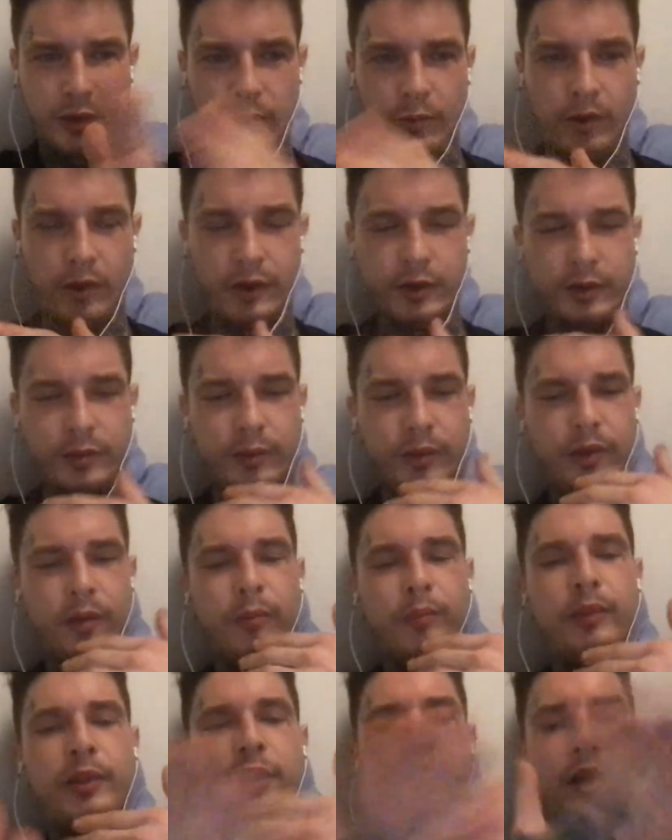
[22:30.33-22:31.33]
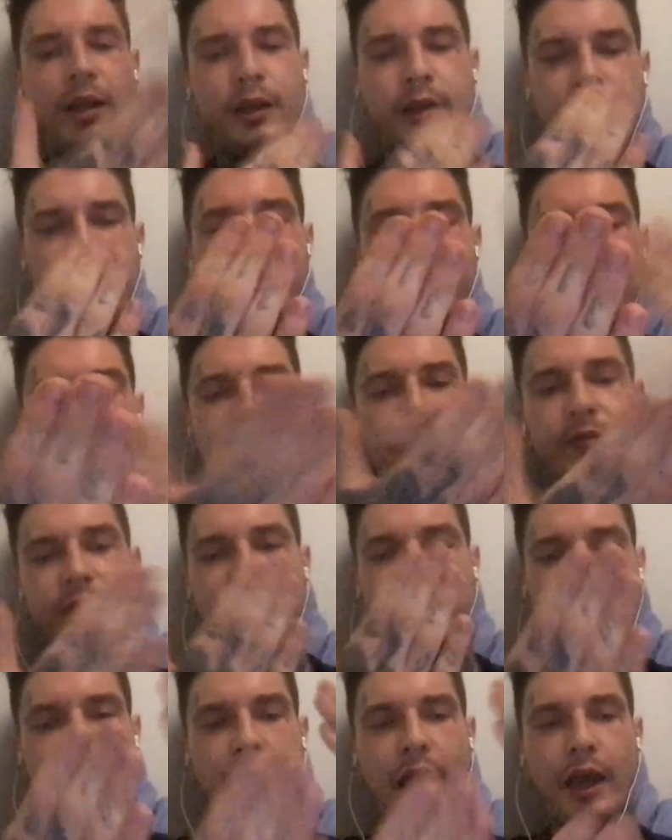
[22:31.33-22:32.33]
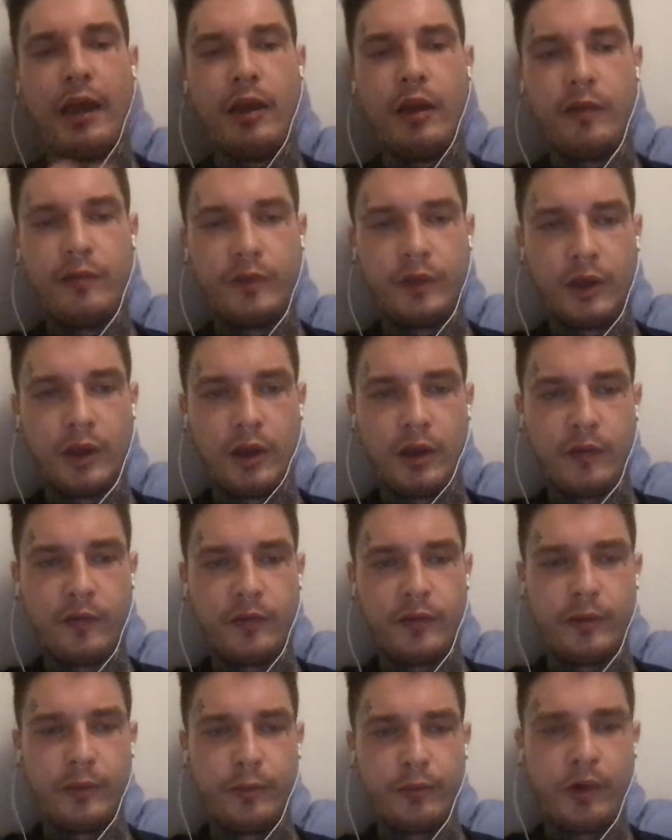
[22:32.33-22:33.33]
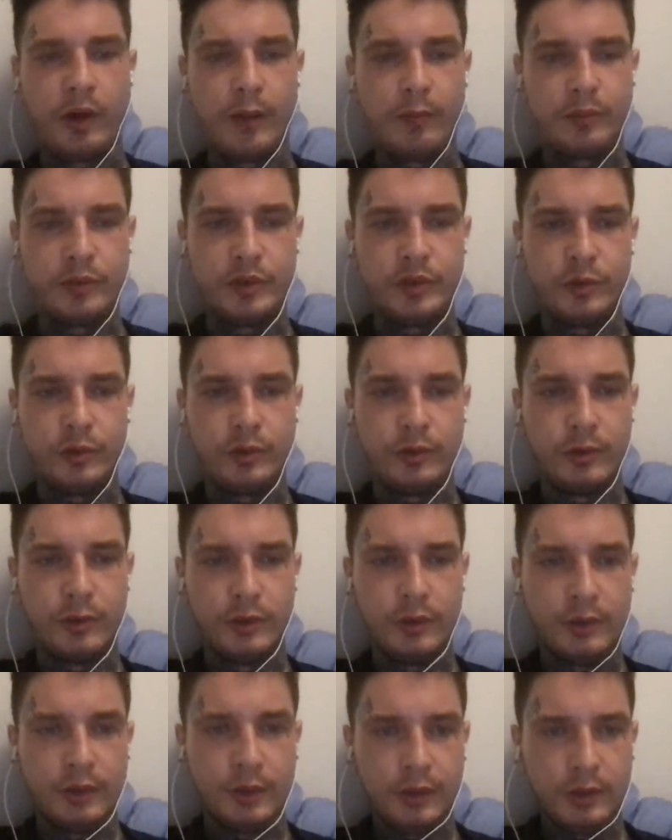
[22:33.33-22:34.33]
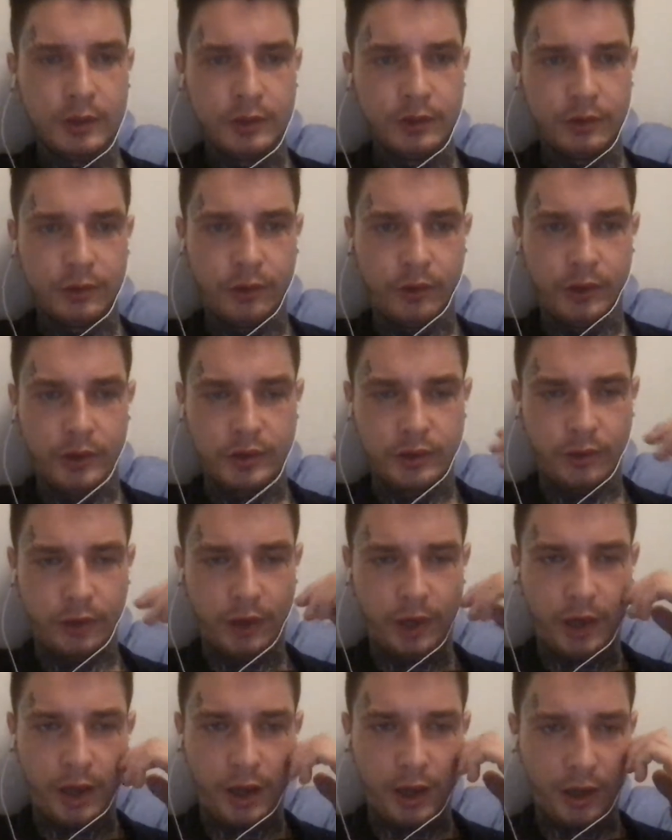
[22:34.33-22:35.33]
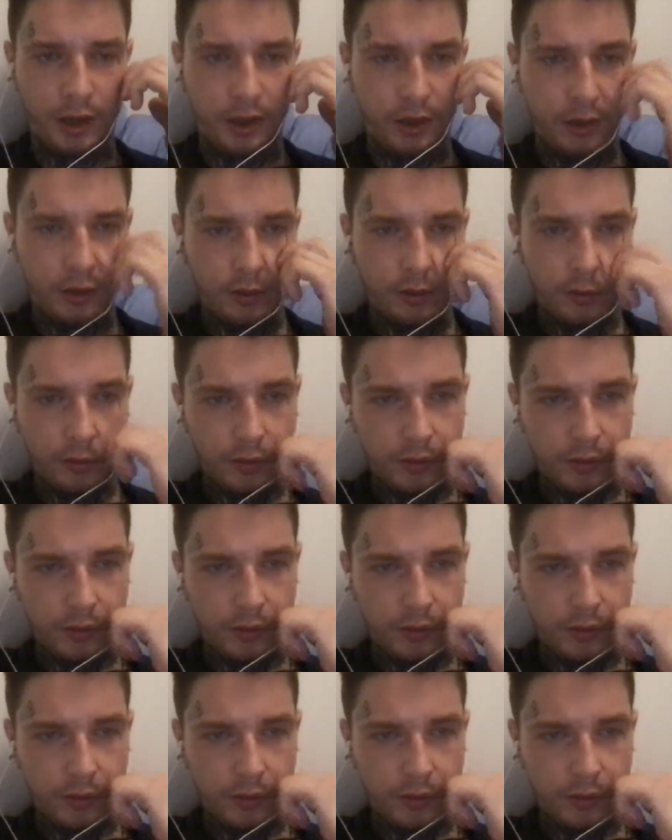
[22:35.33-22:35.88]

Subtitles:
I want it to be completely fly off the cuff, impromptu, to where it's organic.